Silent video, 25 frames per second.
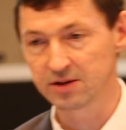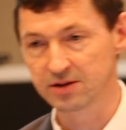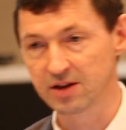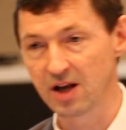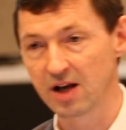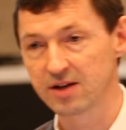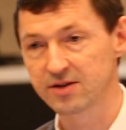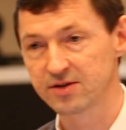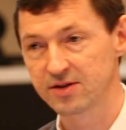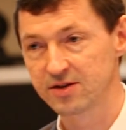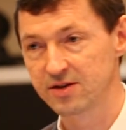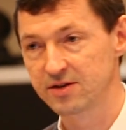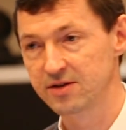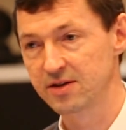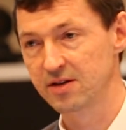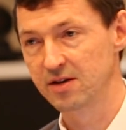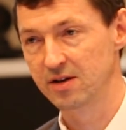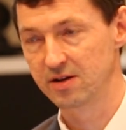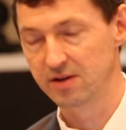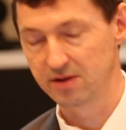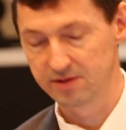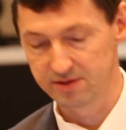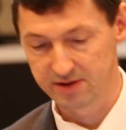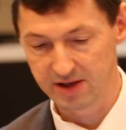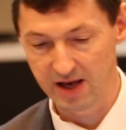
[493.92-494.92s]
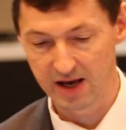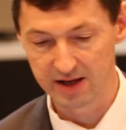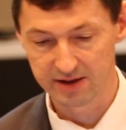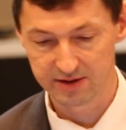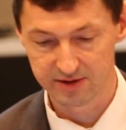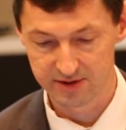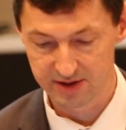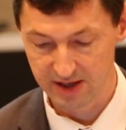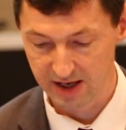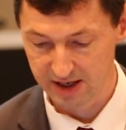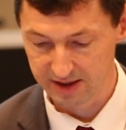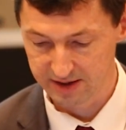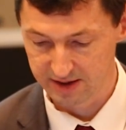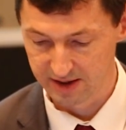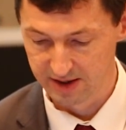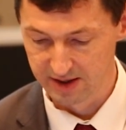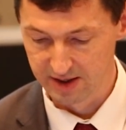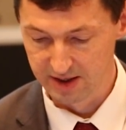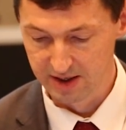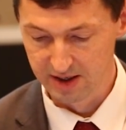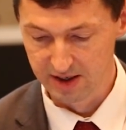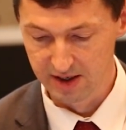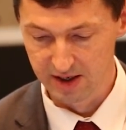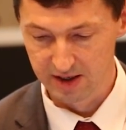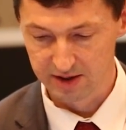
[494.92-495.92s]
does that
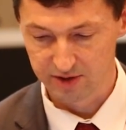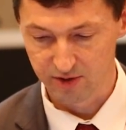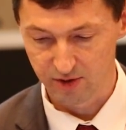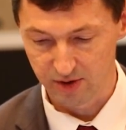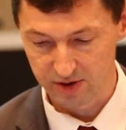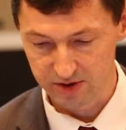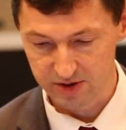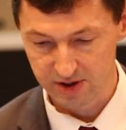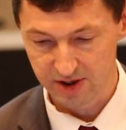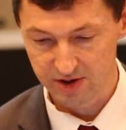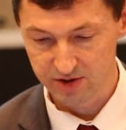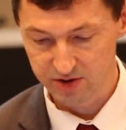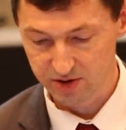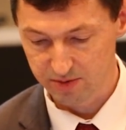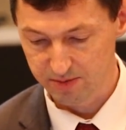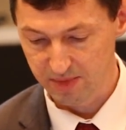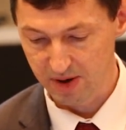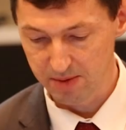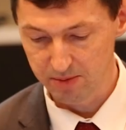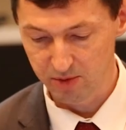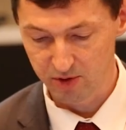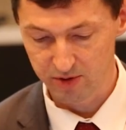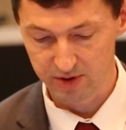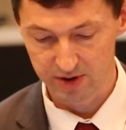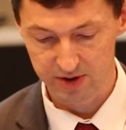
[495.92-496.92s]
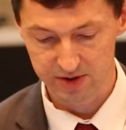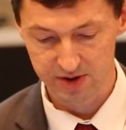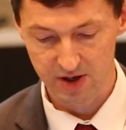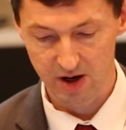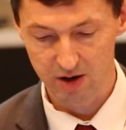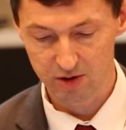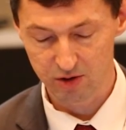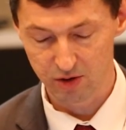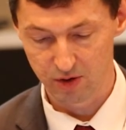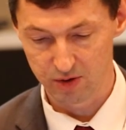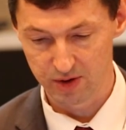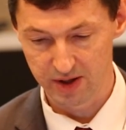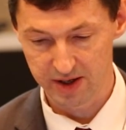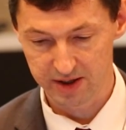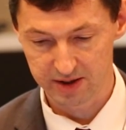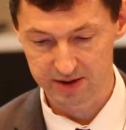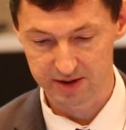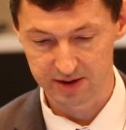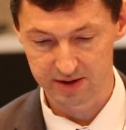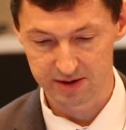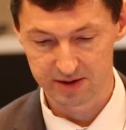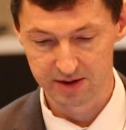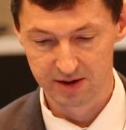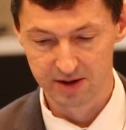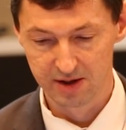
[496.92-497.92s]
translation memories are
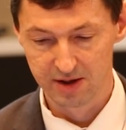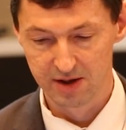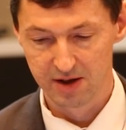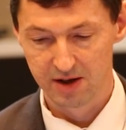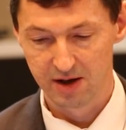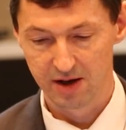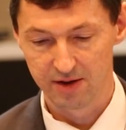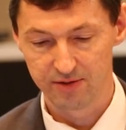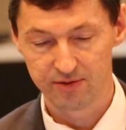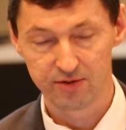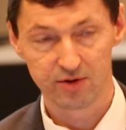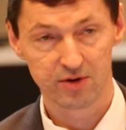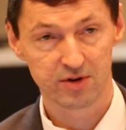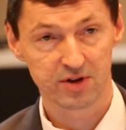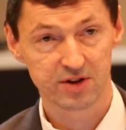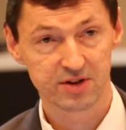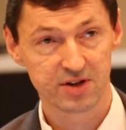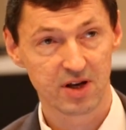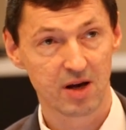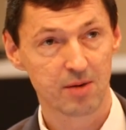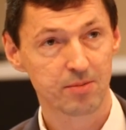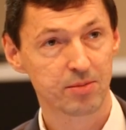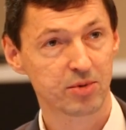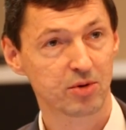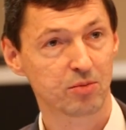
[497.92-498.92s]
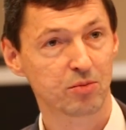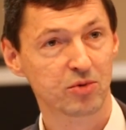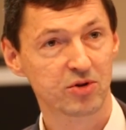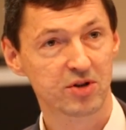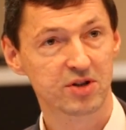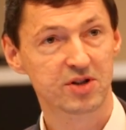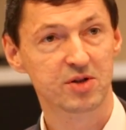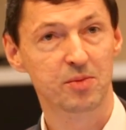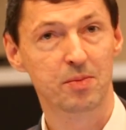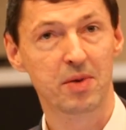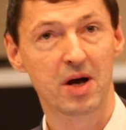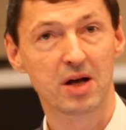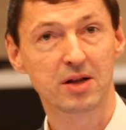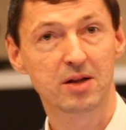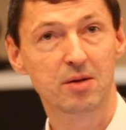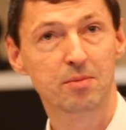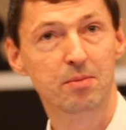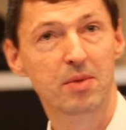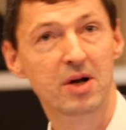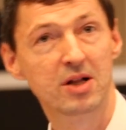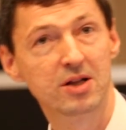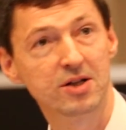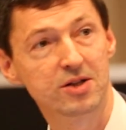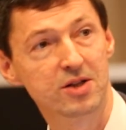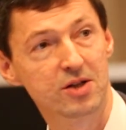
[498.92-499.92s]
collected. And for example,
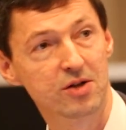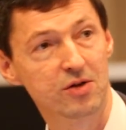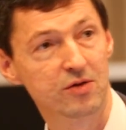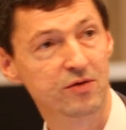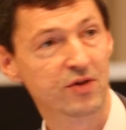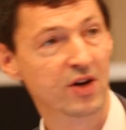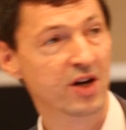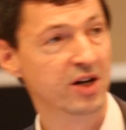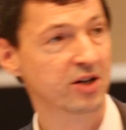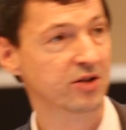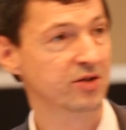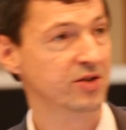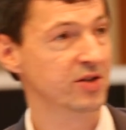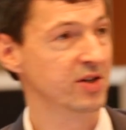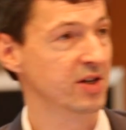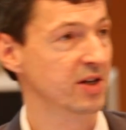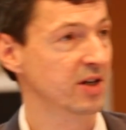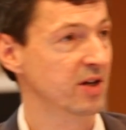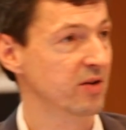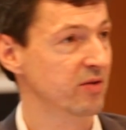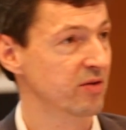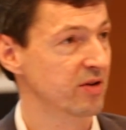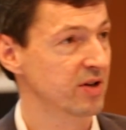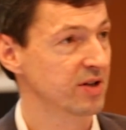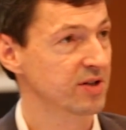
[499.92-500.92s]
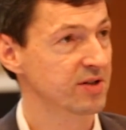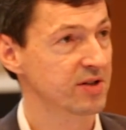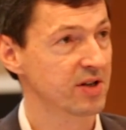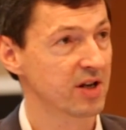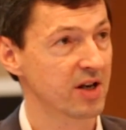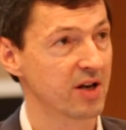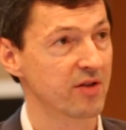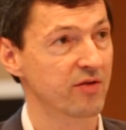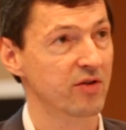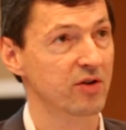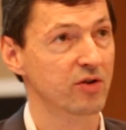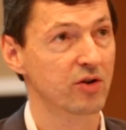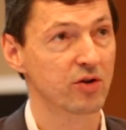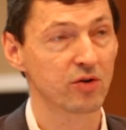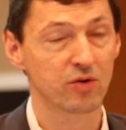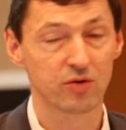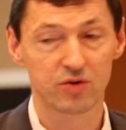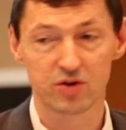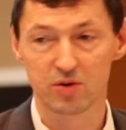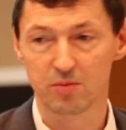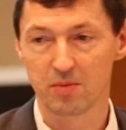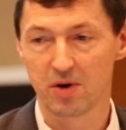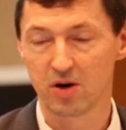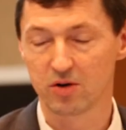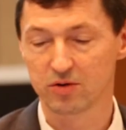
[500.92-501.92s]
municipality of Helsinki, they save a
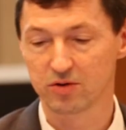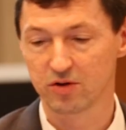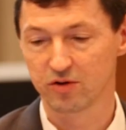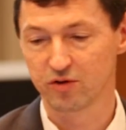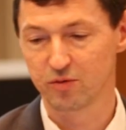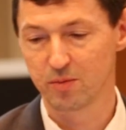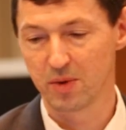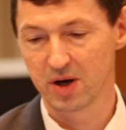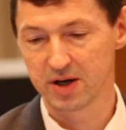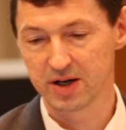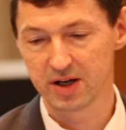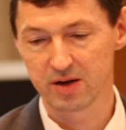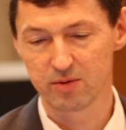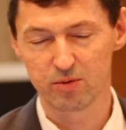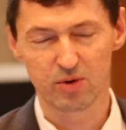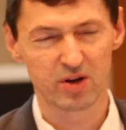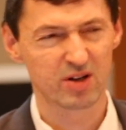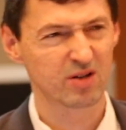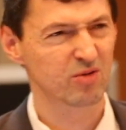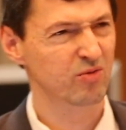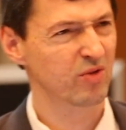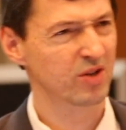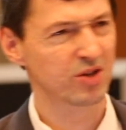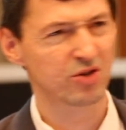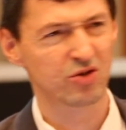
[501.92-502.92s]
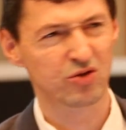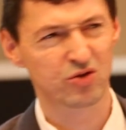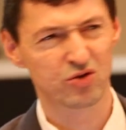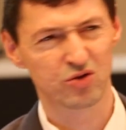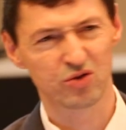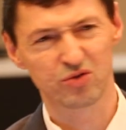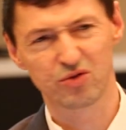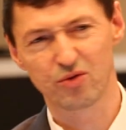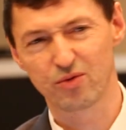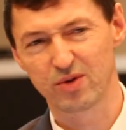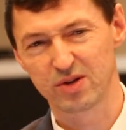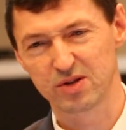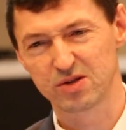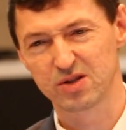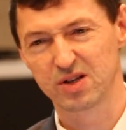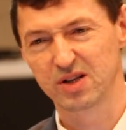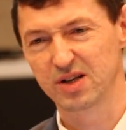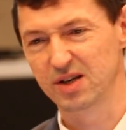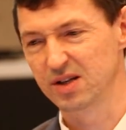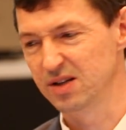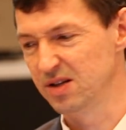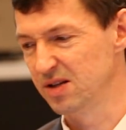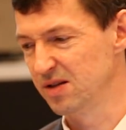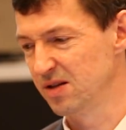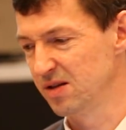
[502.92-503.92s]
huge amount of money. They should
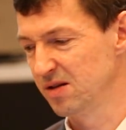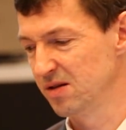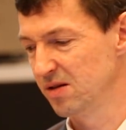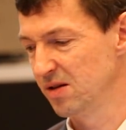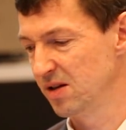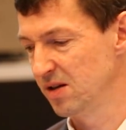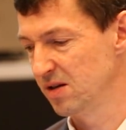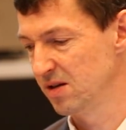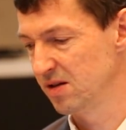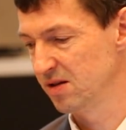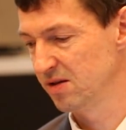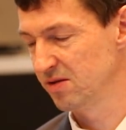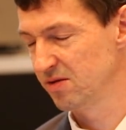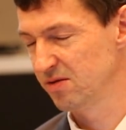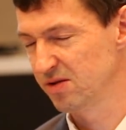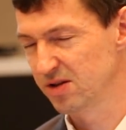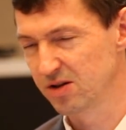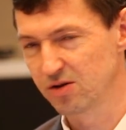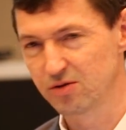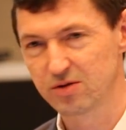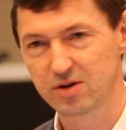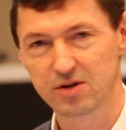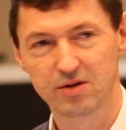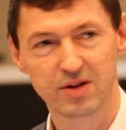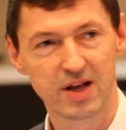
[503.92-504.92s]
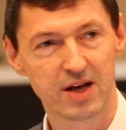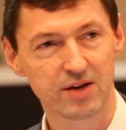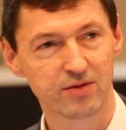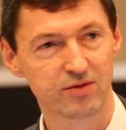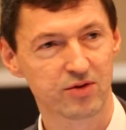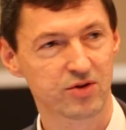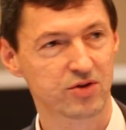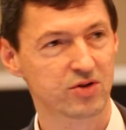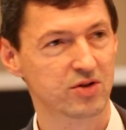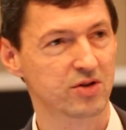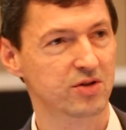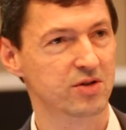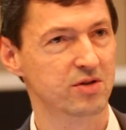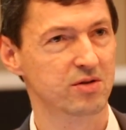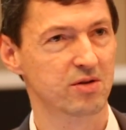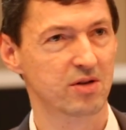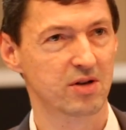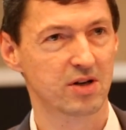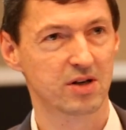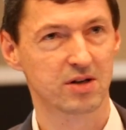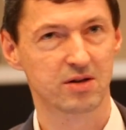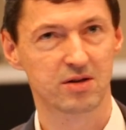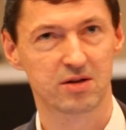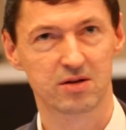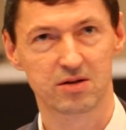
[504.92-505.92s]
translate in several languages.
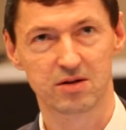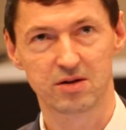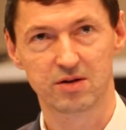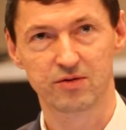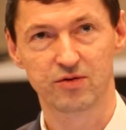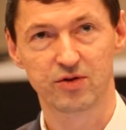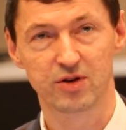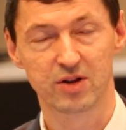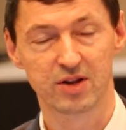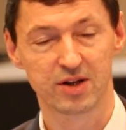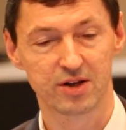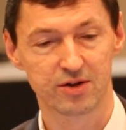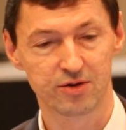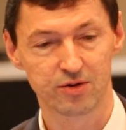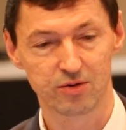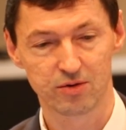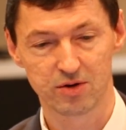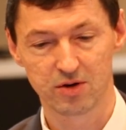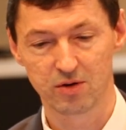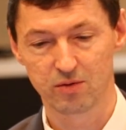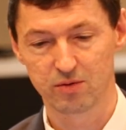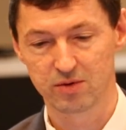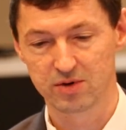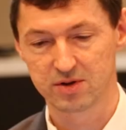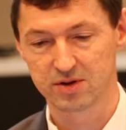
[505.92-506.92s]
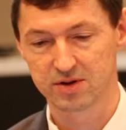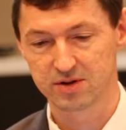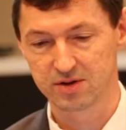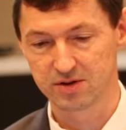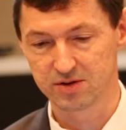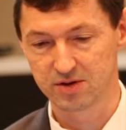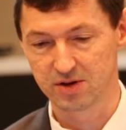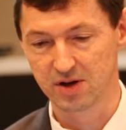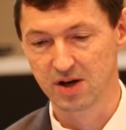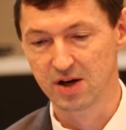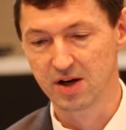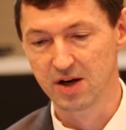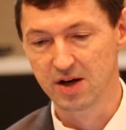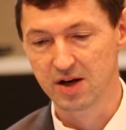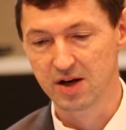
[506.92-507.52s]
And in Finland, you know, there's